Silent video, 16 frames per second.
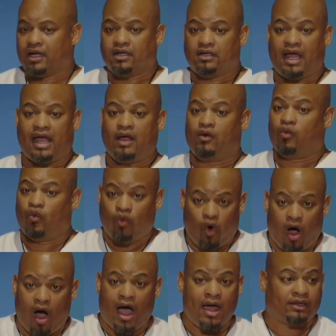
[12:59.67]
They
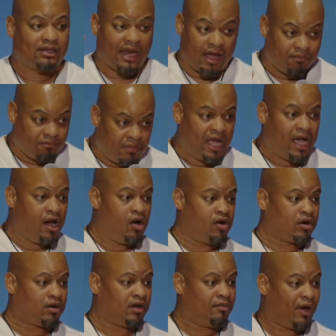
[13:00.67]
want that milk.
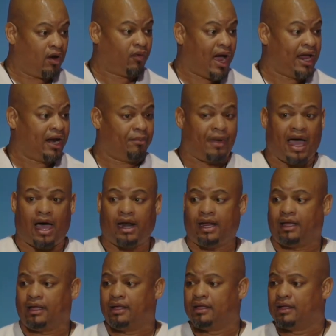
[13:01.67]
Am I right about it?
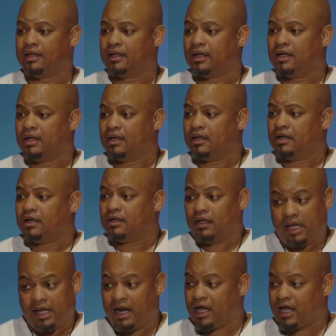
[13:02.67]
And they